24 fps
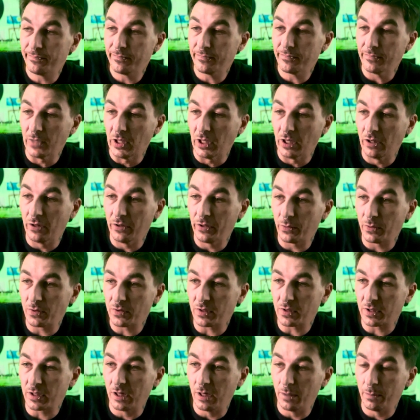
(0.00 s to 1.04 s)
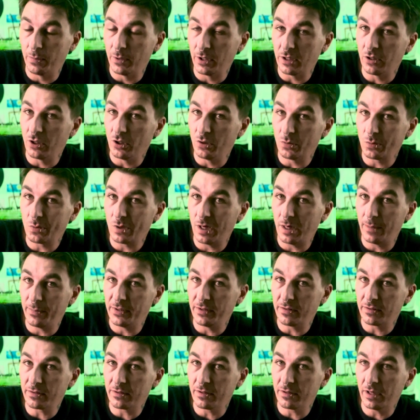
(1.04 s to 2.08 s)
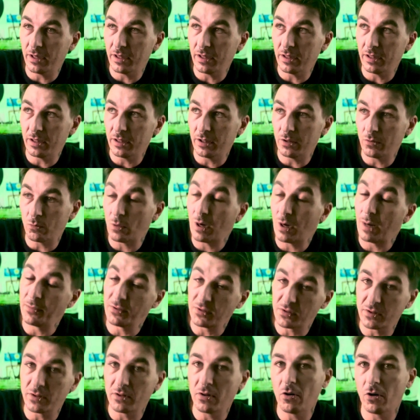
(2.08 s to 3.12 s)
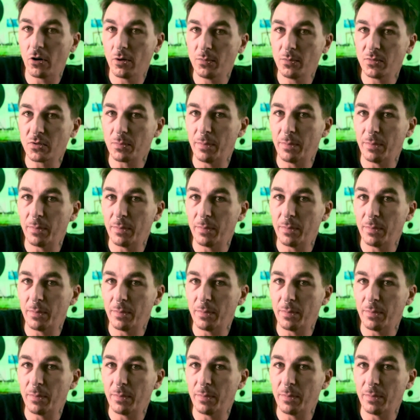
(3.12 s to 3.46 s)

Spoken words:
You know, there was a company called Robinson Arms